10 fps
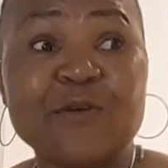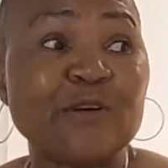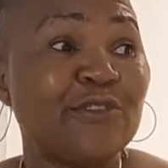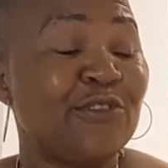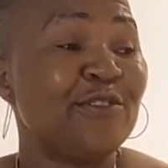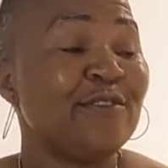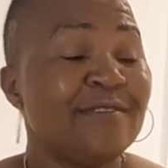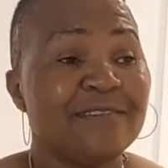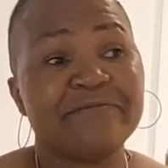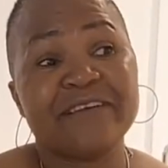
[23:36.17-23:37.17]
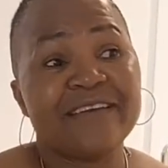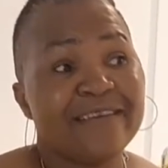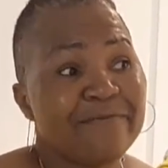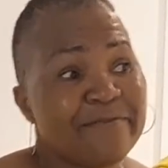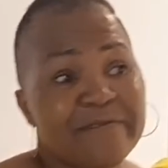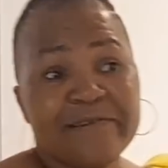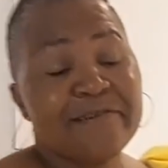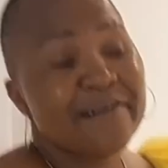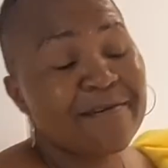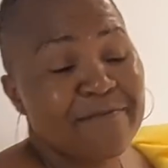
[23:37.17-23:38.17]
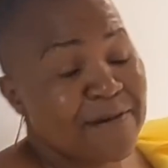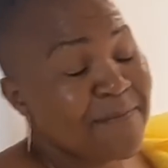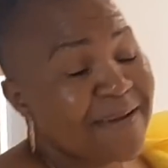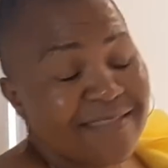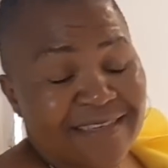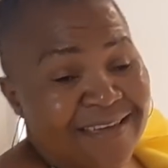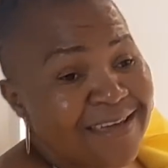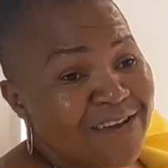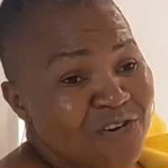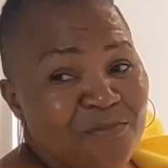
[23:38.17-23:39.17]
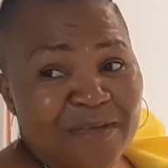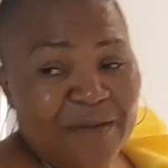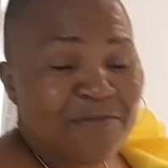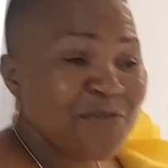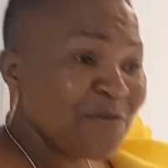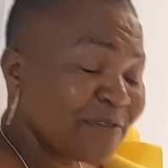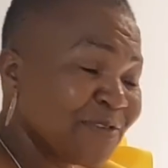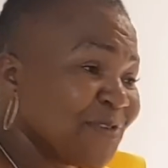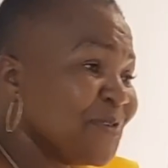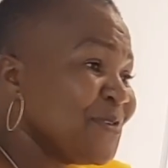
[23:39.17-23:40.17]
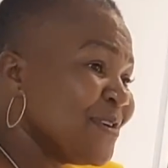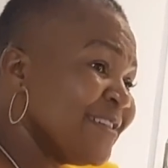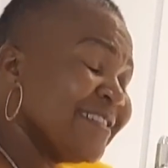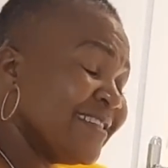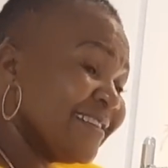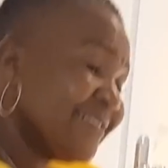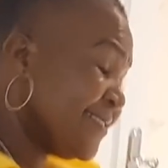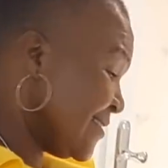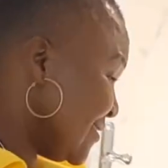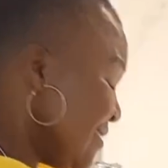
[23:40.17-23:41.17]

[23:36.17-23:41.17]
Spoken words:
to host you. If you are here for longer, for a month, we'll be happy to host you in this